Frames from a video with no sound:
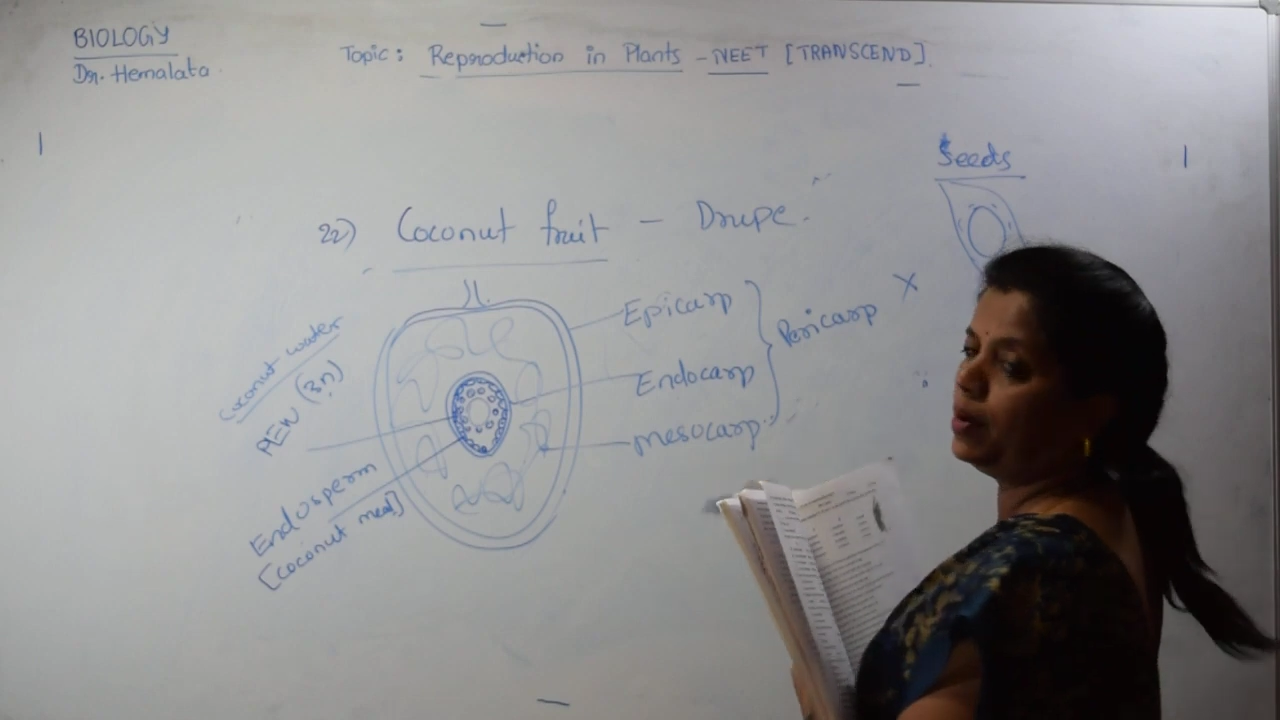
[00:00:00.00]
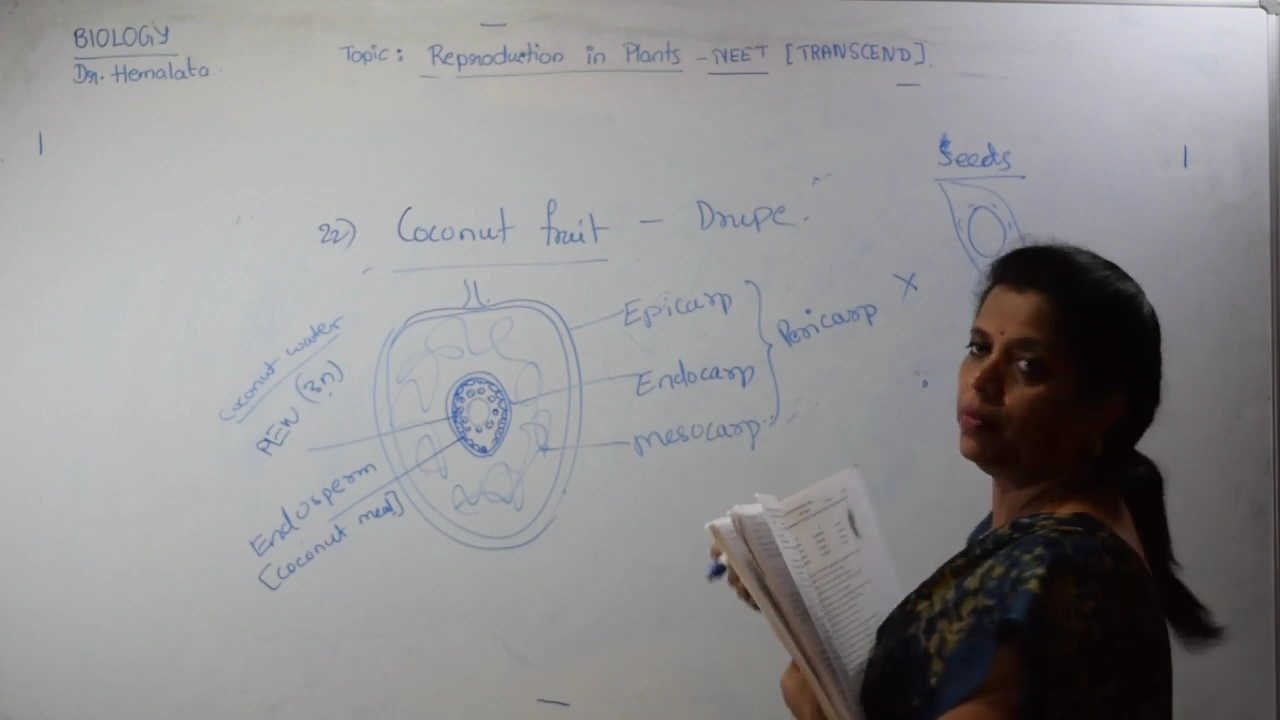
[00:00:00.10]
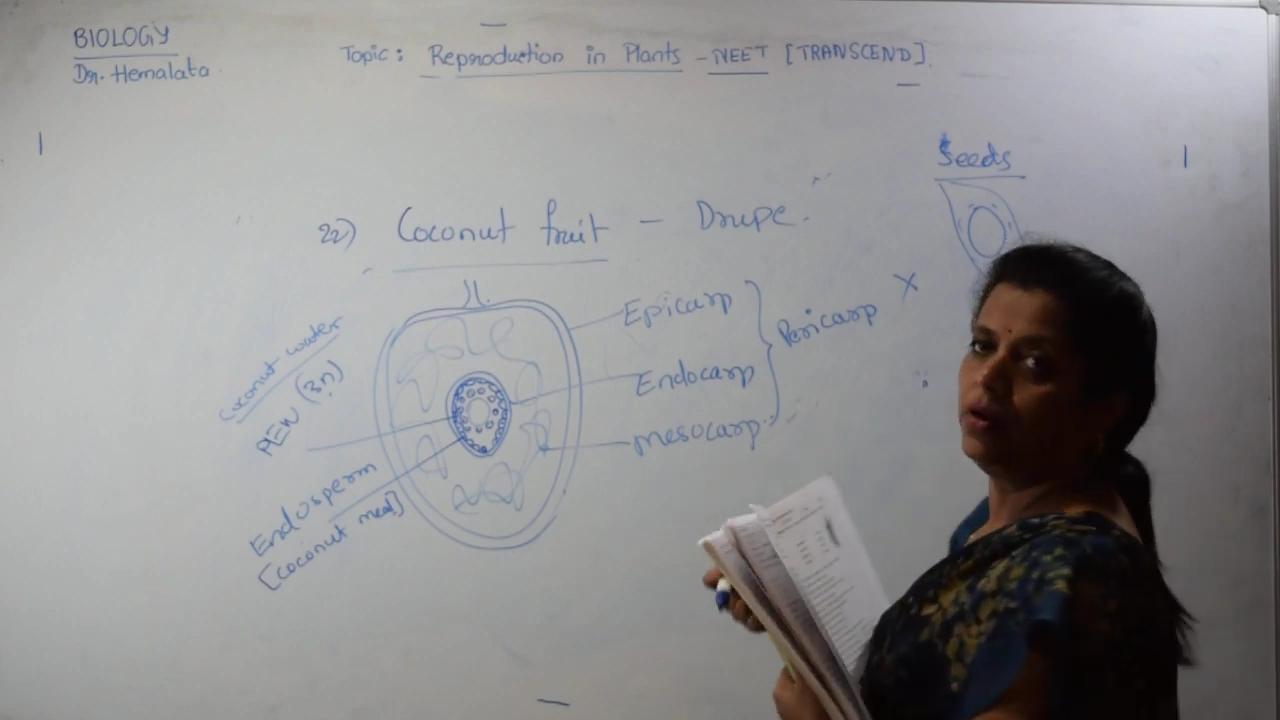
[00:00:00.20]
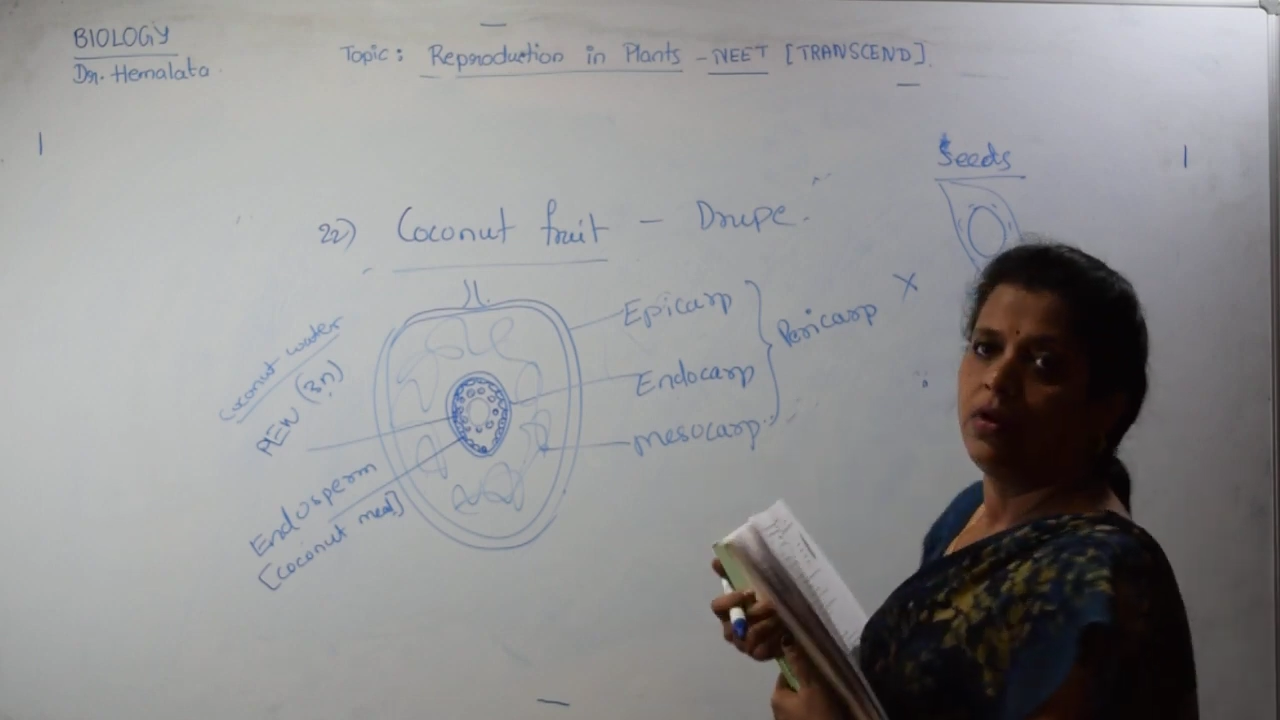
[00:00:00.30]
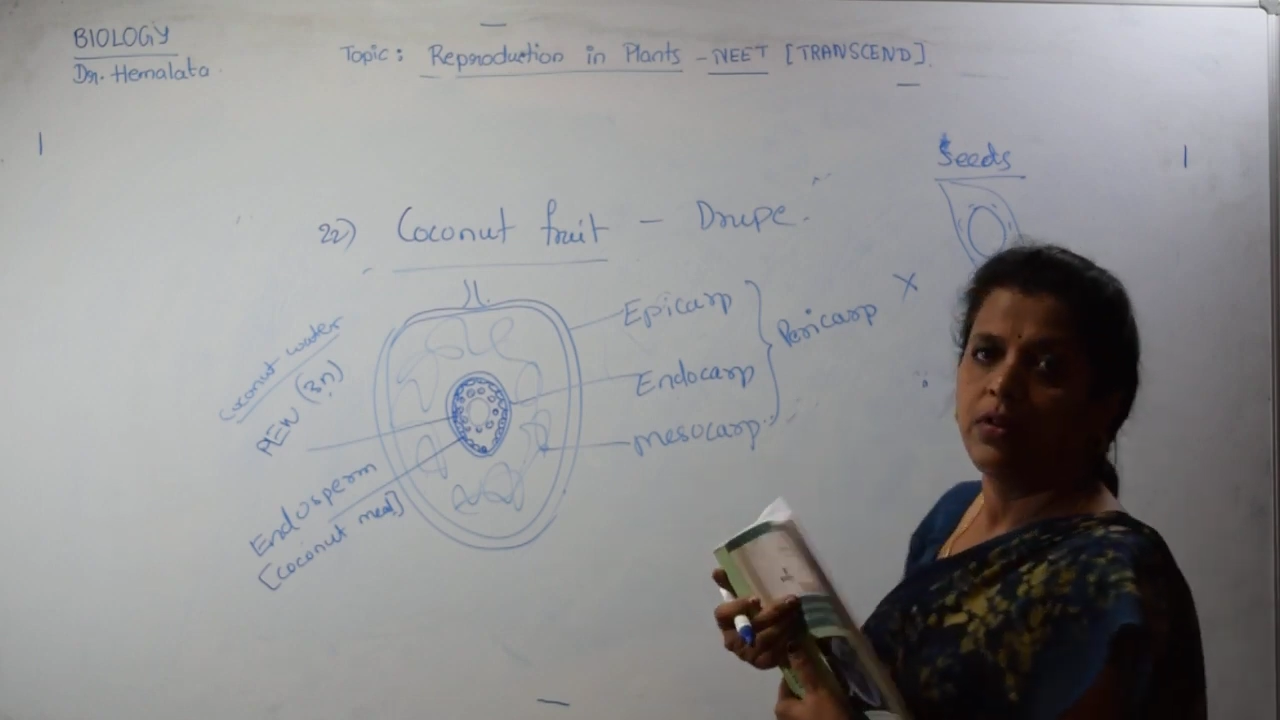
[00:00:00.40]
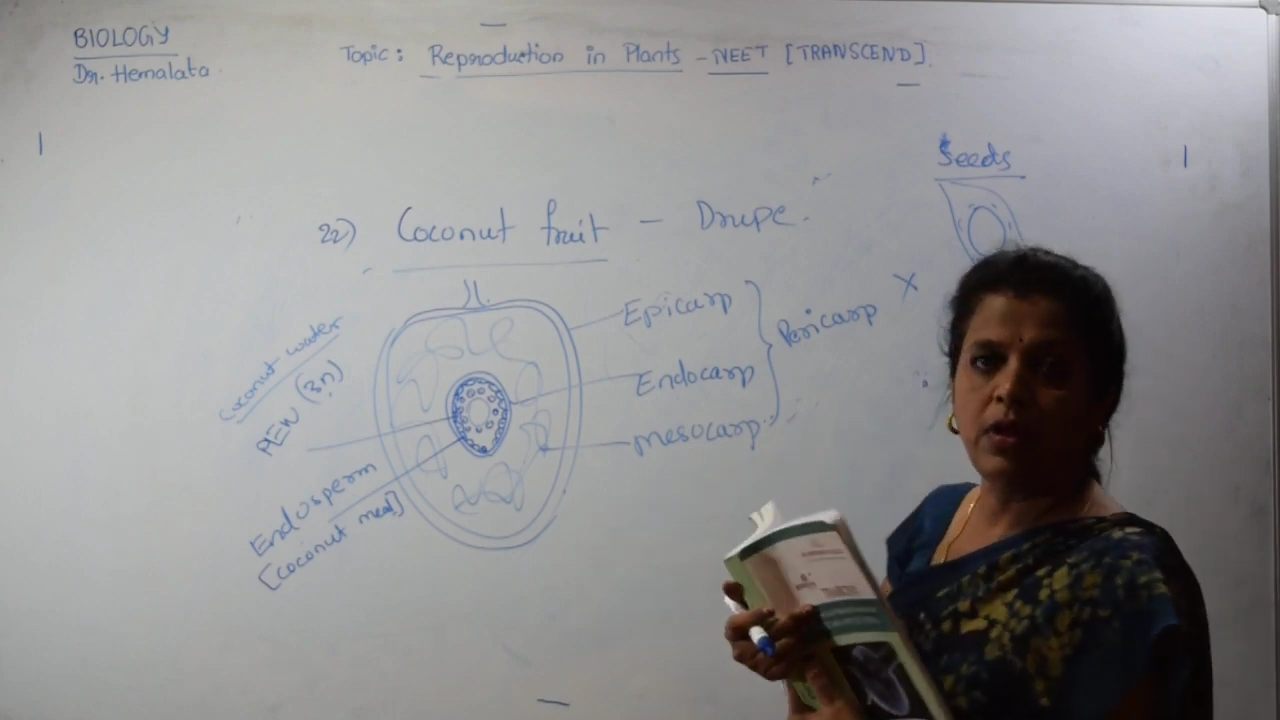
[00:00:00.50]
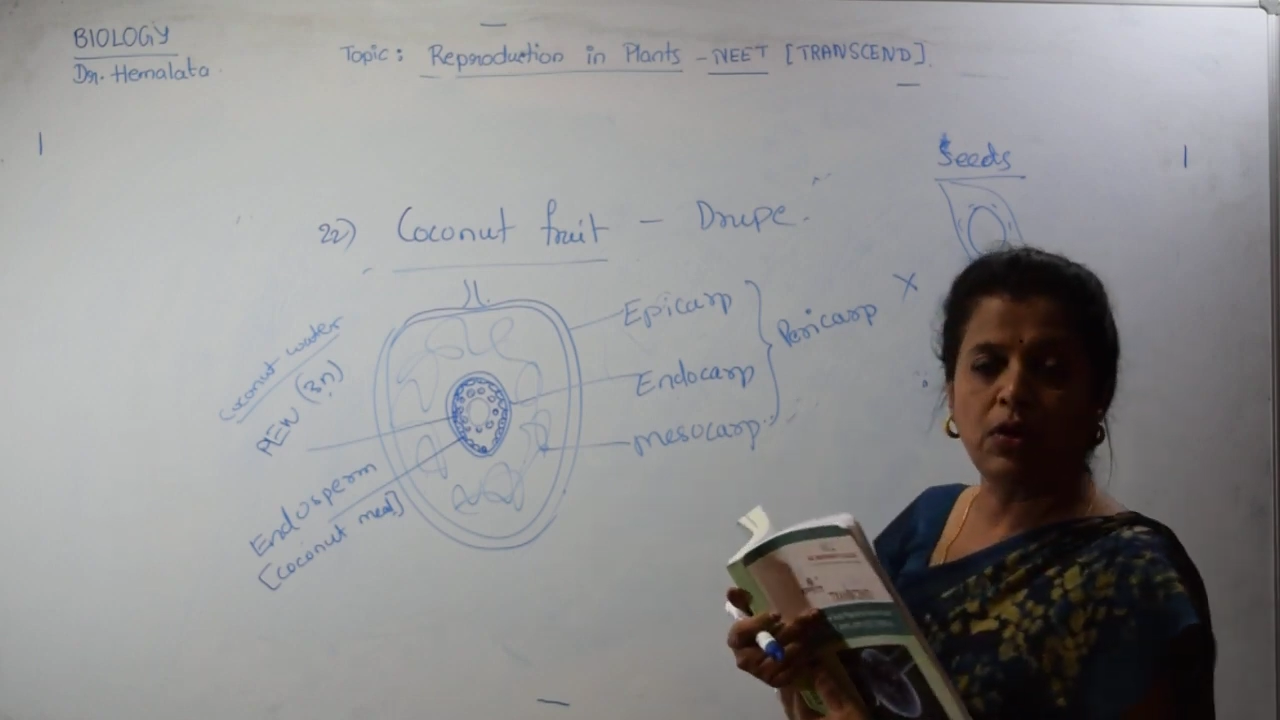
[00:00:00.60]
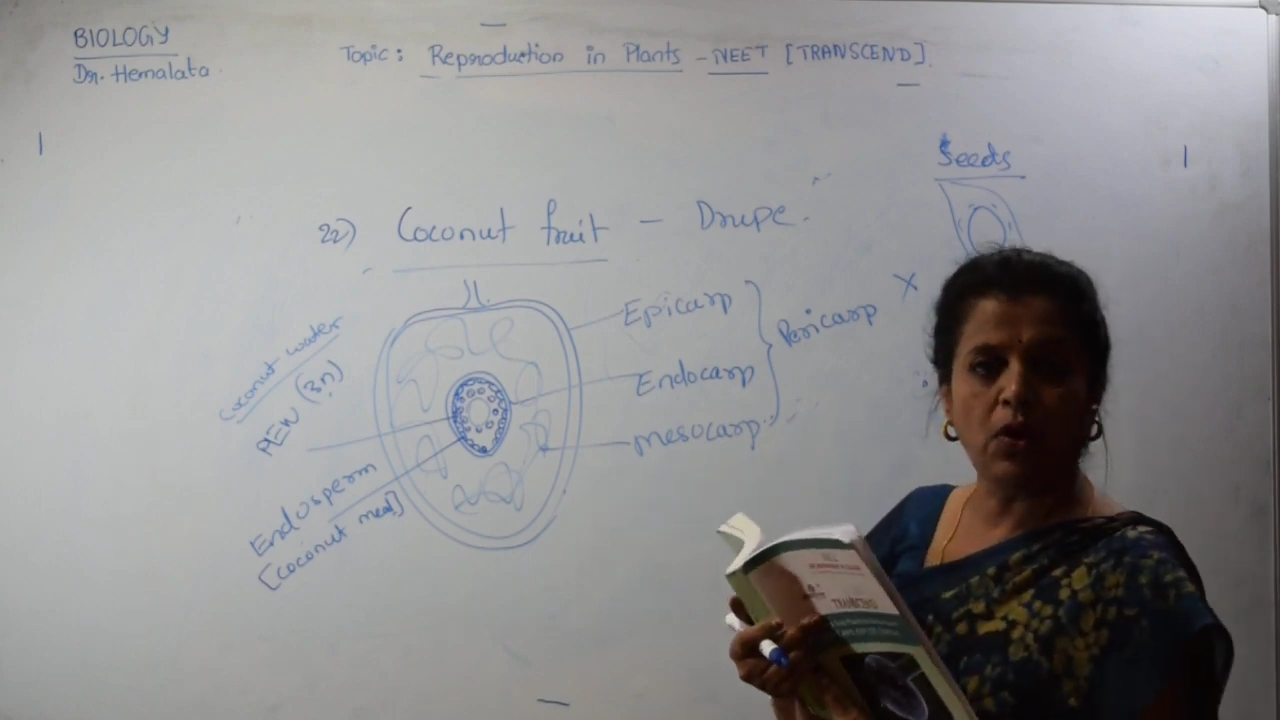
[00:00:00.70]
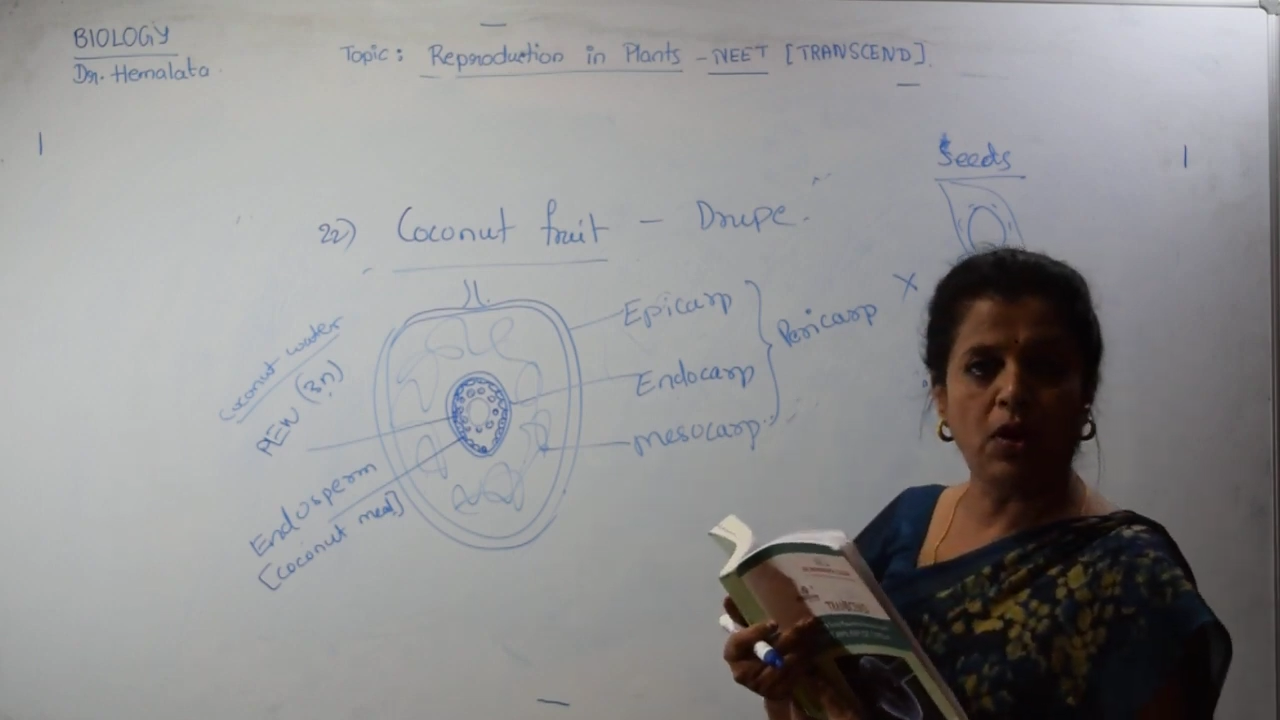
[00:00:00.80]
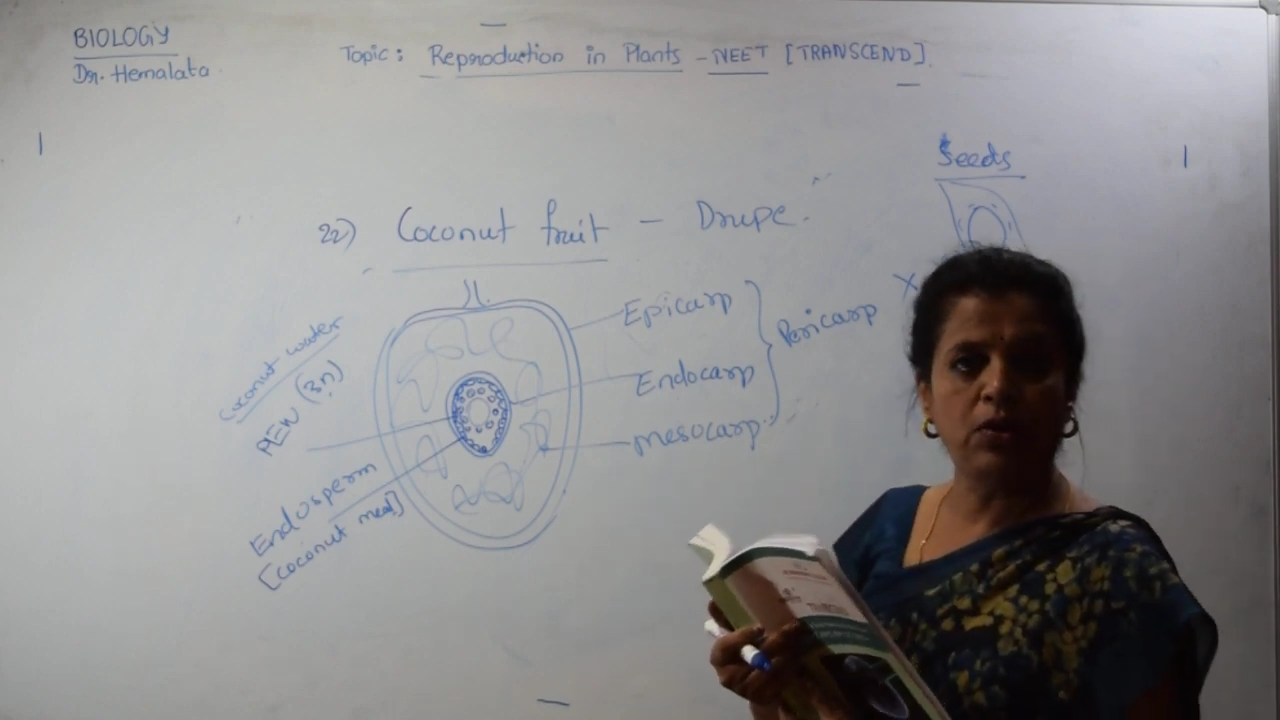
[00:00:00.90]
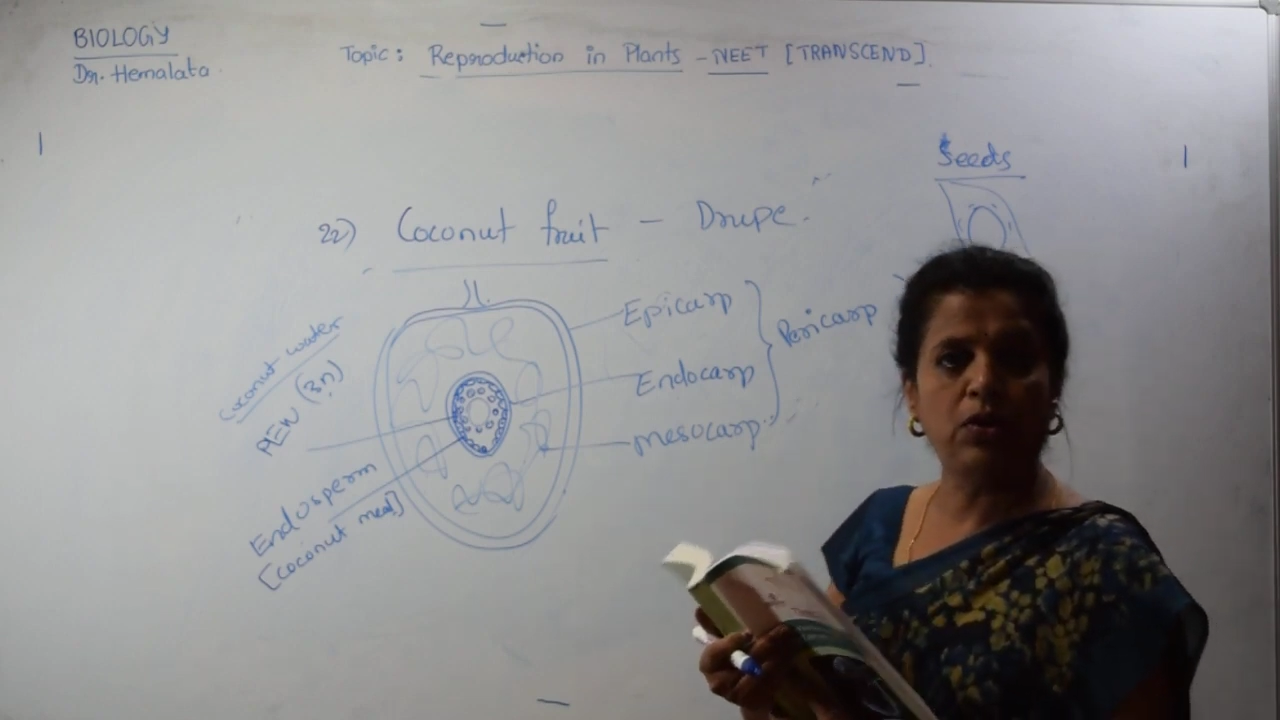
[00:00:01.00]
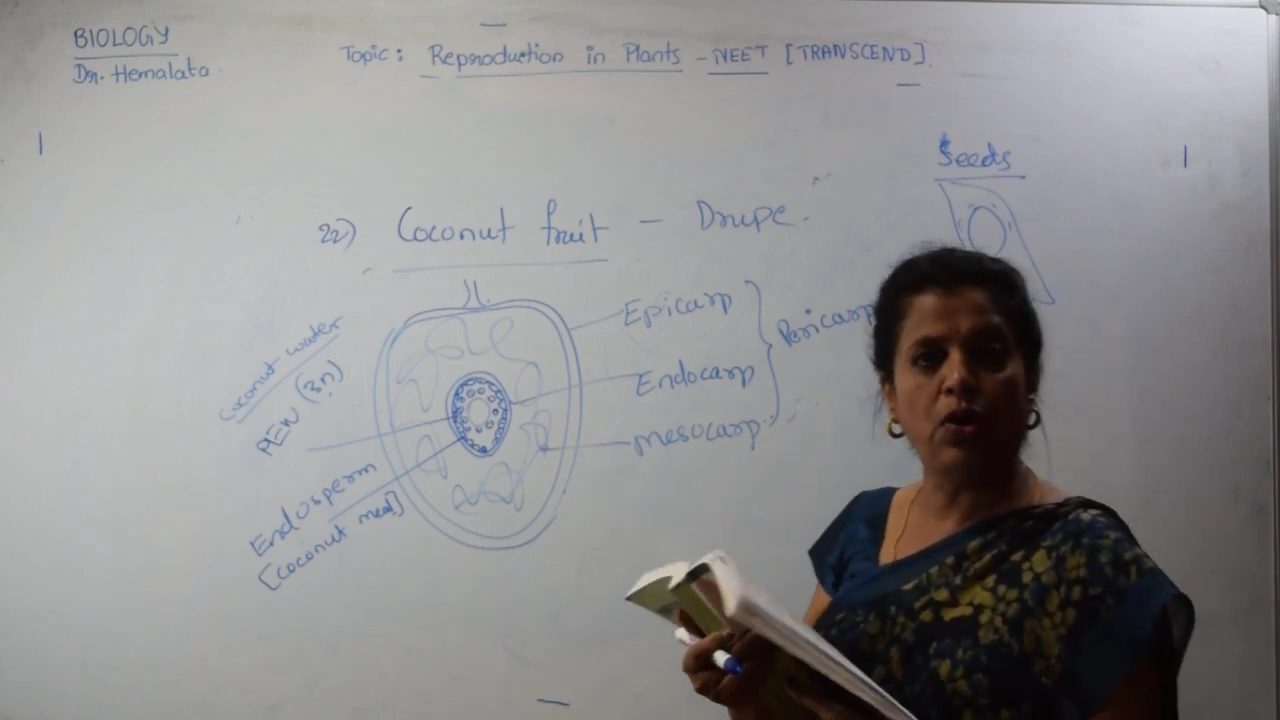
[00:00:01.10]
them. They are called